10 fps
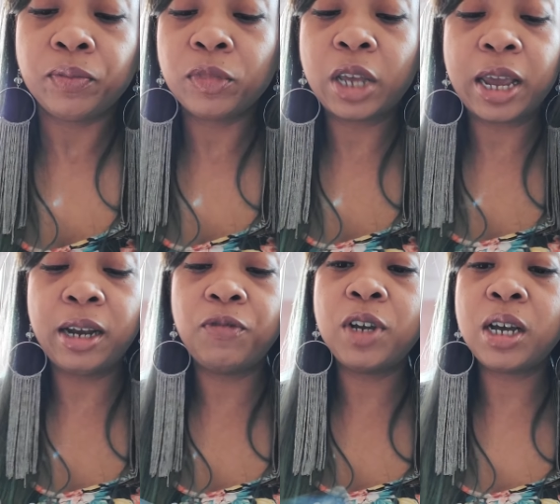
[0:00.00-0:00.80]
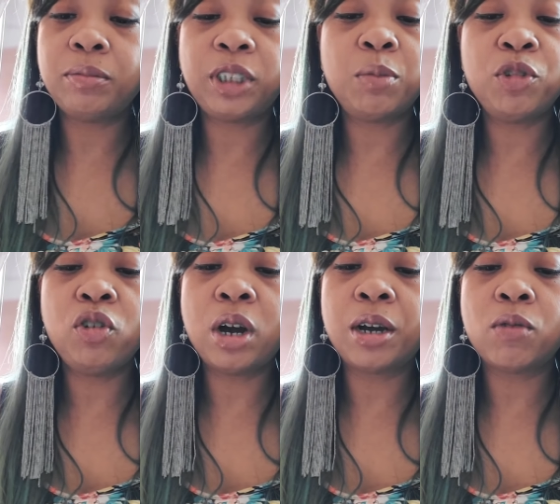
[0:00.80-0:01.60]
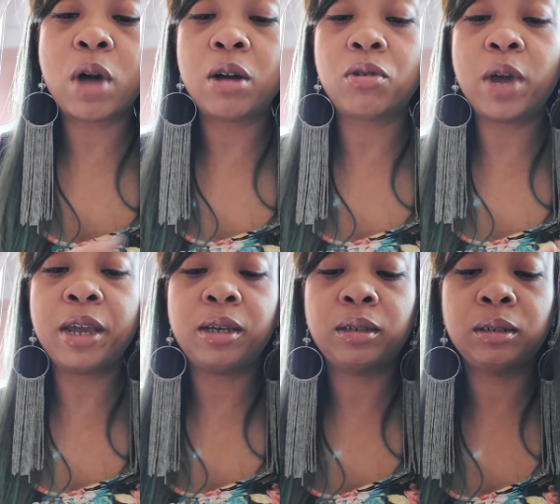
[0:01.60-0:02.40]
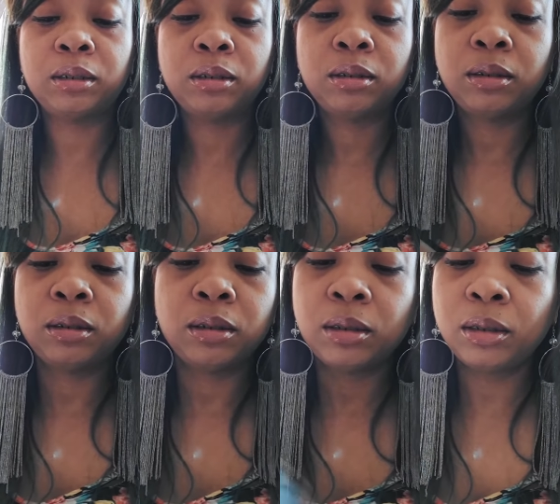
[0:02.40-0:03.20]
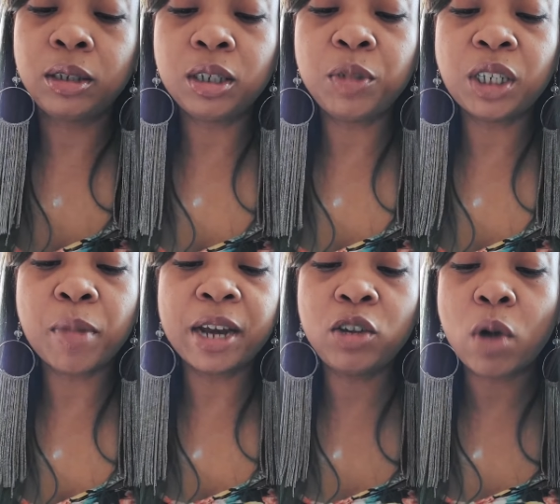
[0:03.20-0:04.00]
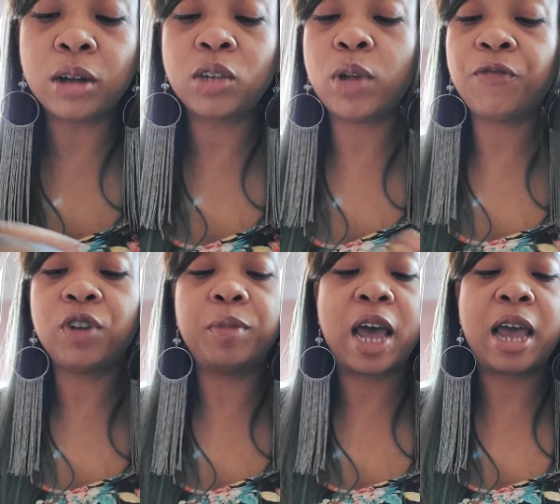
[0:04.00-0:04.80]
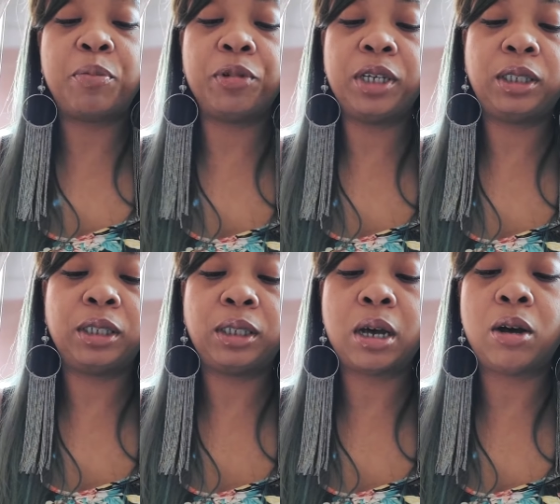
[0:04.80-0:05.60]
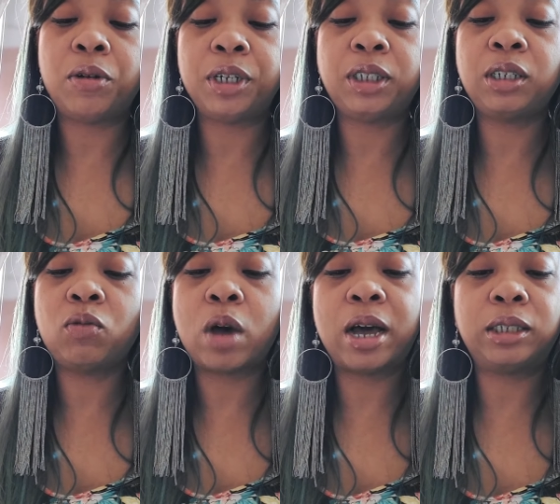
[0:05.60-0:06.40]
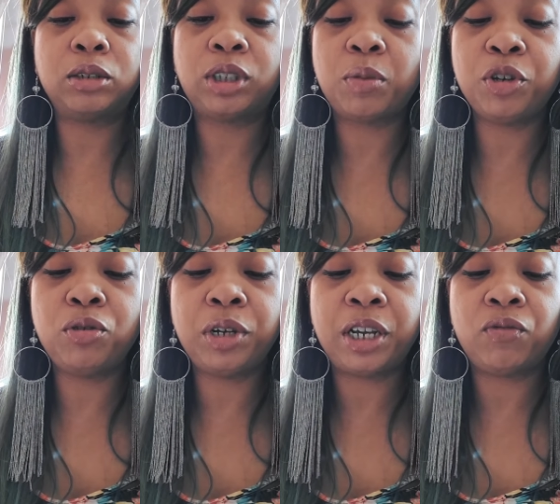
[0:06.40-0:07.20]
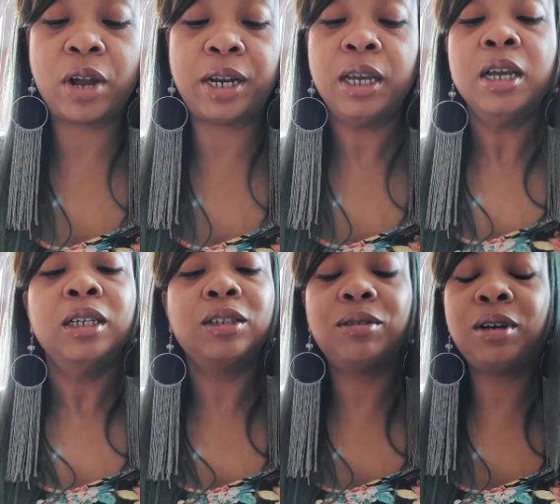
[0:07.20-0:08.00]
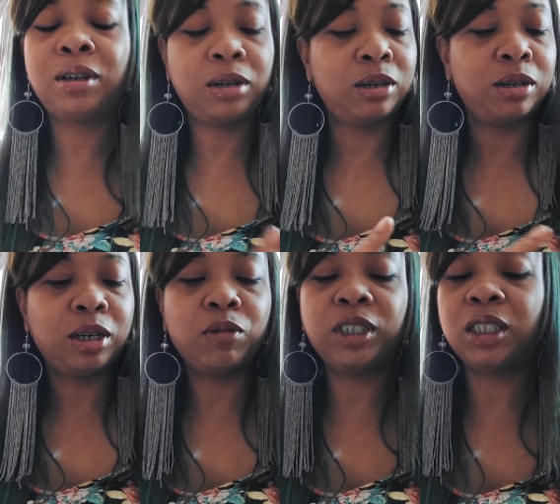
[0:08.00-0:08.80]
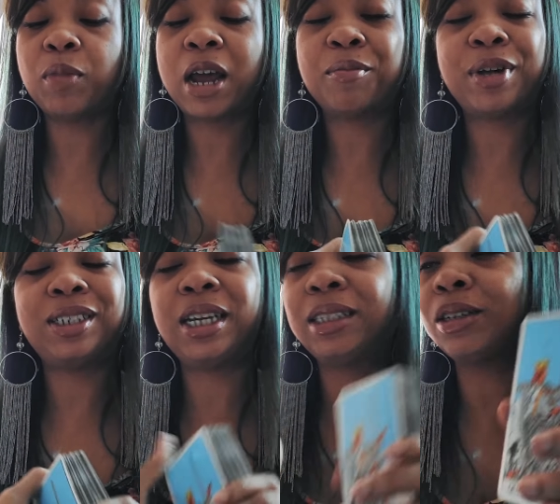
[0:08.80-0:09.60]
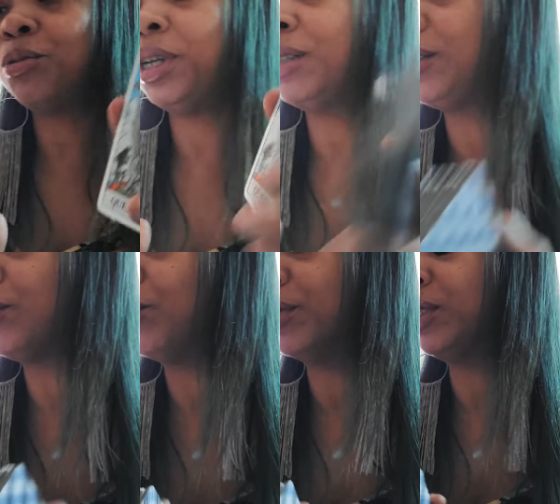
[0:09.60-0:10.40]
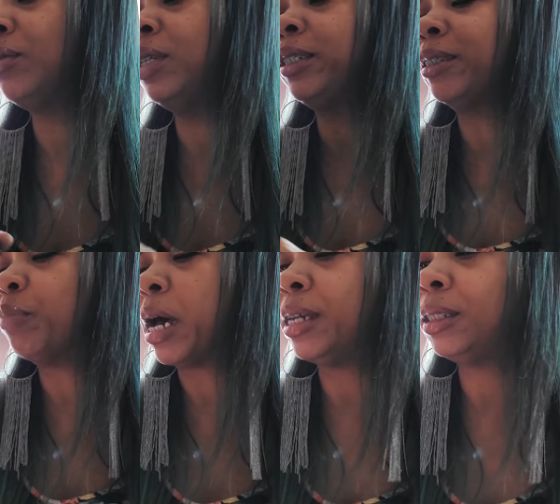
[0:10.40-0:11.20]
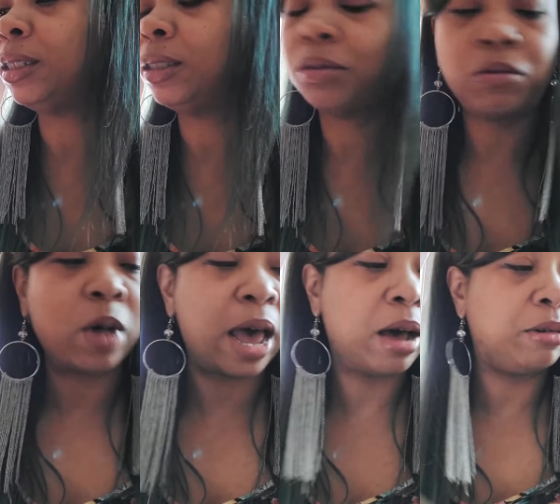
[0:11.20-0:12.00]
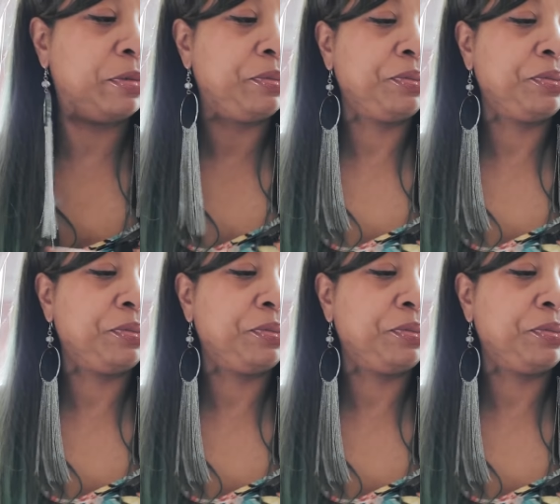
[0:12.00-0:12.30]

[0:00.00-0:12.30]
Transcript: The Eight of Cups. Some of you are going to walk away. This could be somebody you walked away from. The High Priestess. Oh, and the Ten of Wands. So some of you are getting ready. So, oh, and what's at the bottom of my deck? The Queen of Swords. So listen, Pisces. Wow.